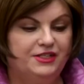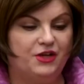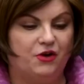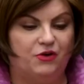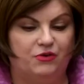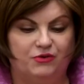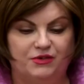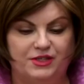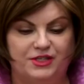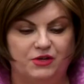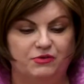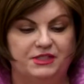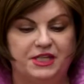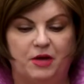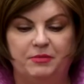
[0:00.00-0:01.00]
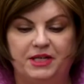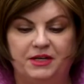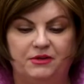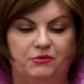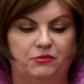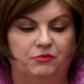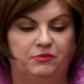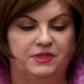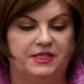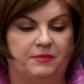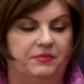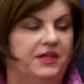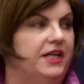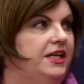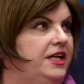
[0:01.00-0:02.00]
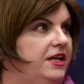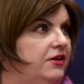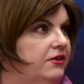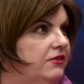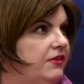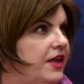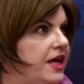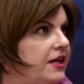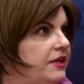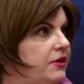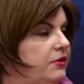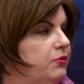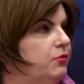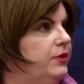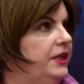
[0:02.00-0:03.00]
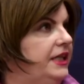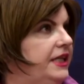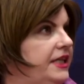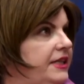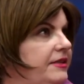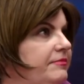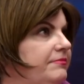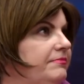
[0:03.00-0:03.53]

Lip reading: So tell me something in here that really...